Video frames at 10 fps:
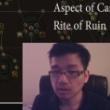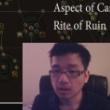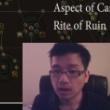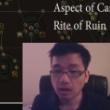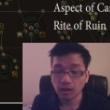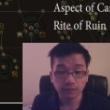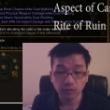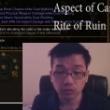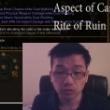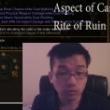Uh, if
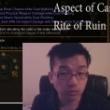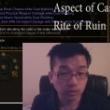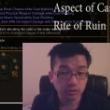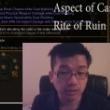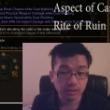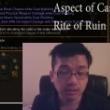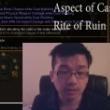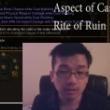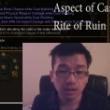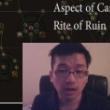you're dual-wielding,
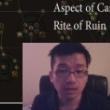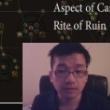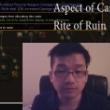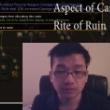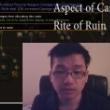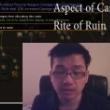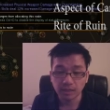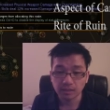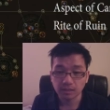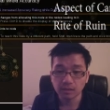uh, definitely take
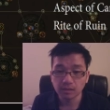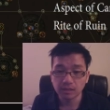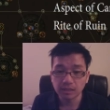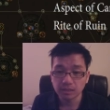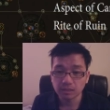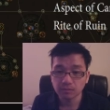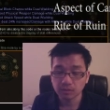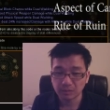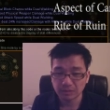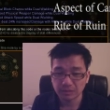these
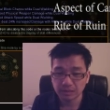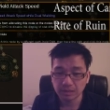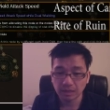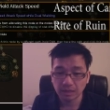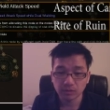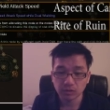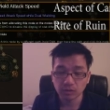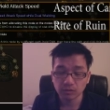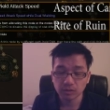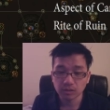specific damage
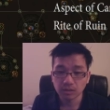nodes.